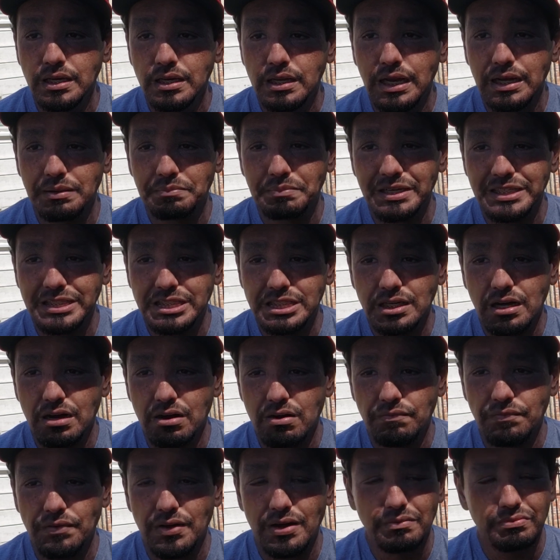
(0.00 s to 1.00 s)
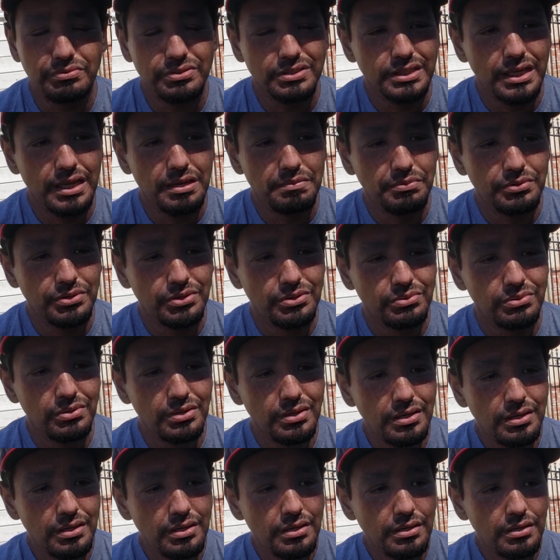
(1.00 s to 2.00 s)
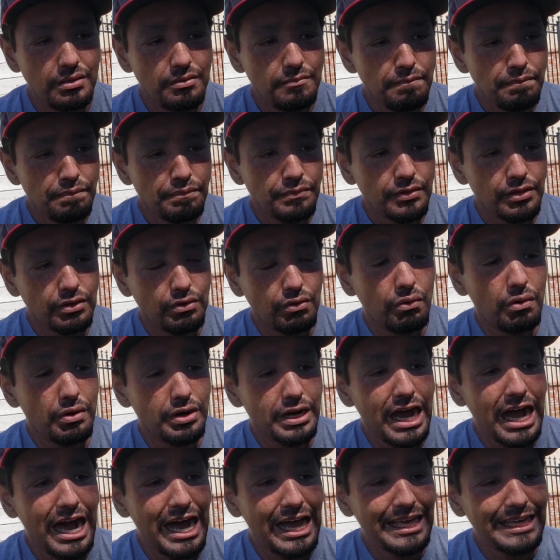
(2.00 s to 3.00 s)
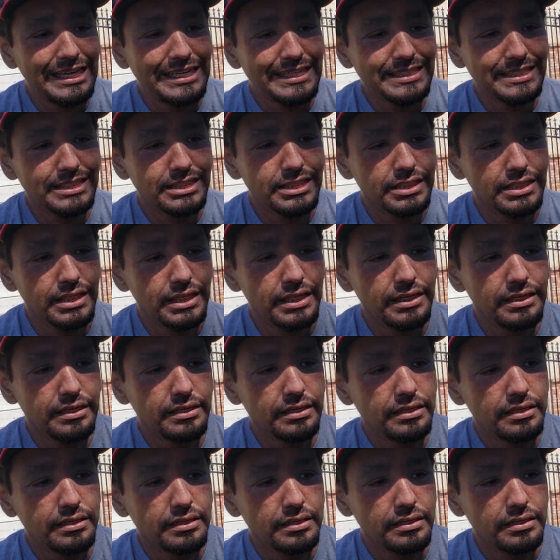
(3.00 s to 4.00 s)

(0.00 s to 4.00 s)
like myself. I was able to go on hikes, and